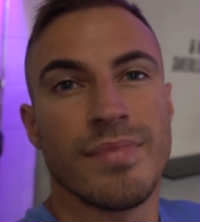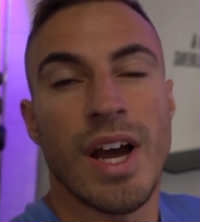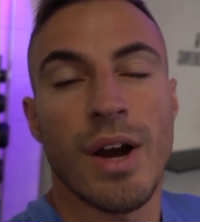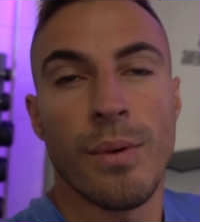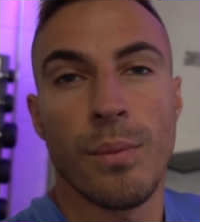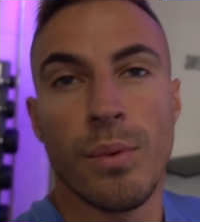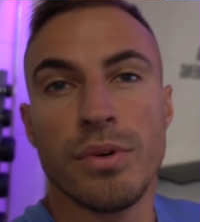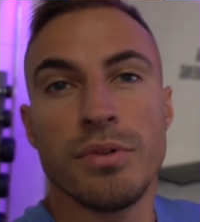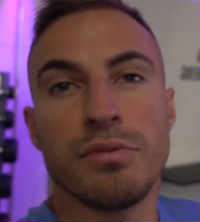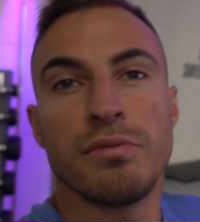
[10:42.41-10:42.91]
I
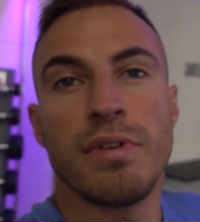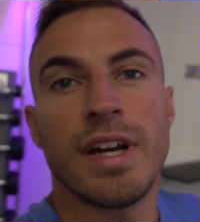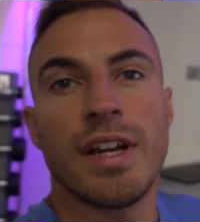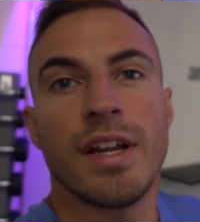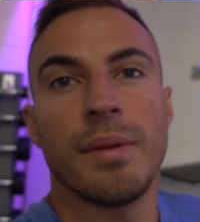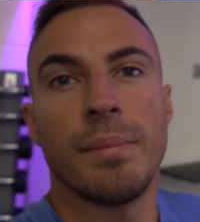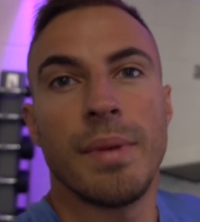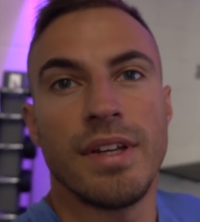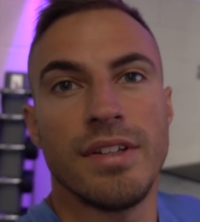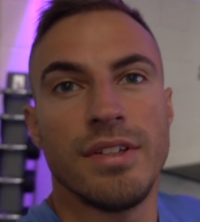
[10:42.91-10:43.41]
wouldn't
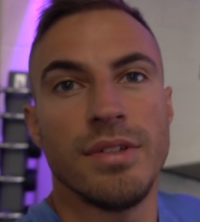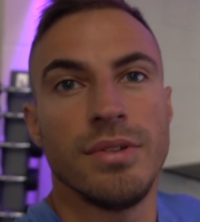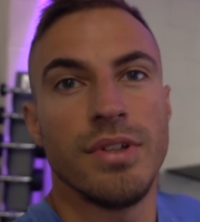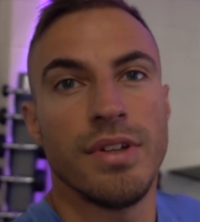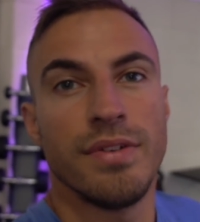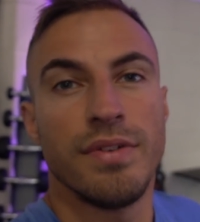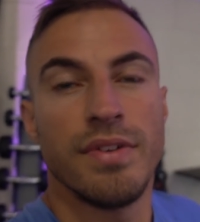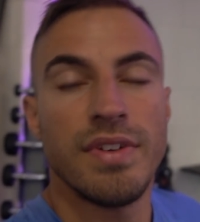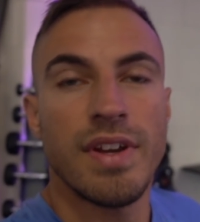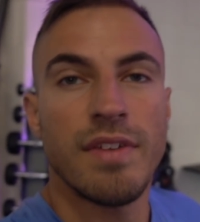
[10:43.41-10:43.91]
recommend you,
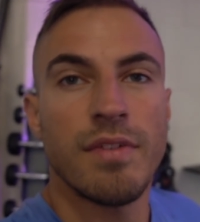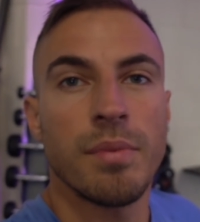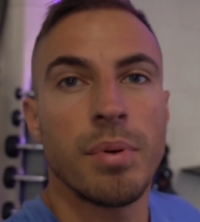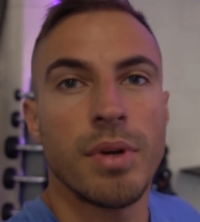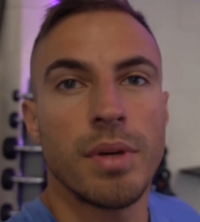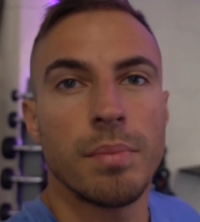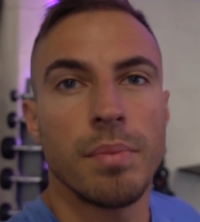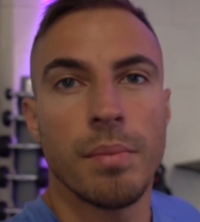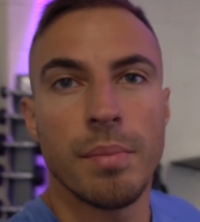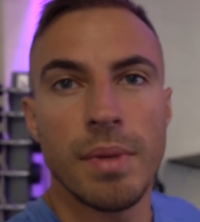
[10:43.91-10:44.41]
if you've never
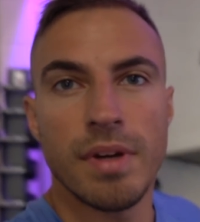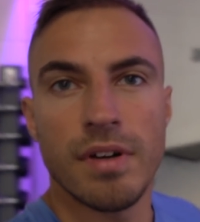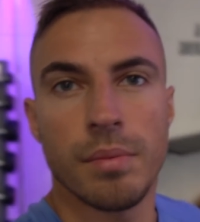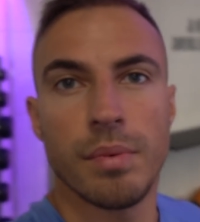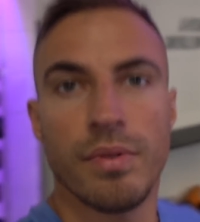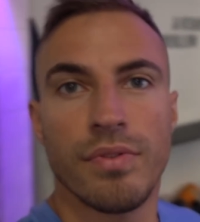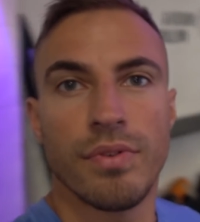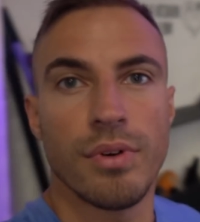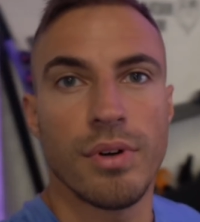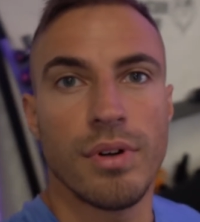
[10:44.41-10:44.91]
put up a mirror
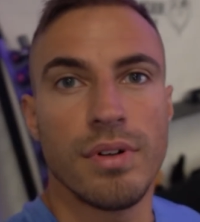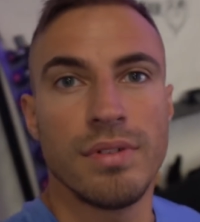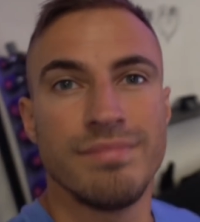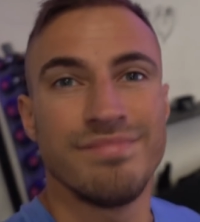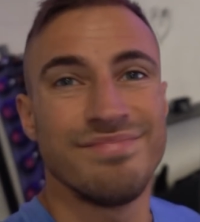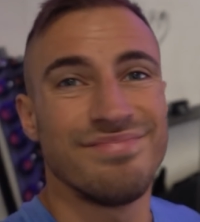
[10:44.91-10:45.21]
before,